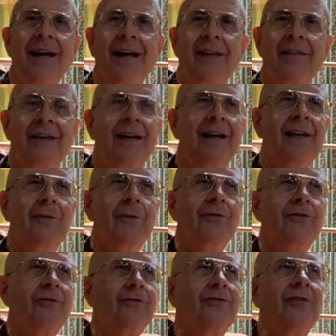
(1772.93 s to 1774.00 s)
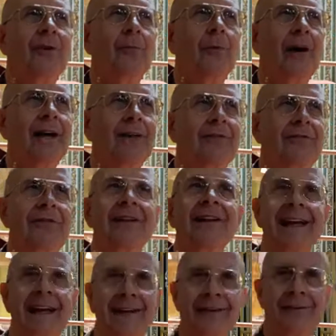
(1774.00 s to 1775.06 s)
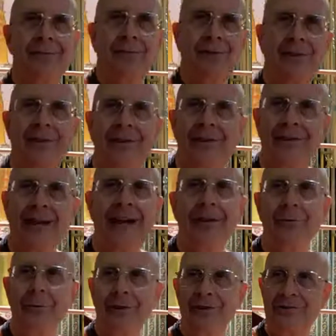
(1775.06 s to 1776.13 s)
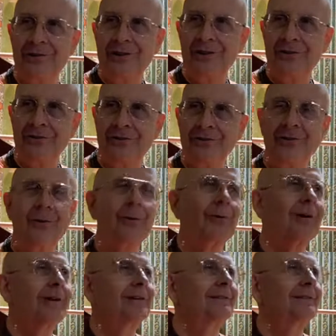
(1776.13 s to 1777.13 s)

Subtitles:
that he was in some way affiliated with the dacoits that had stolen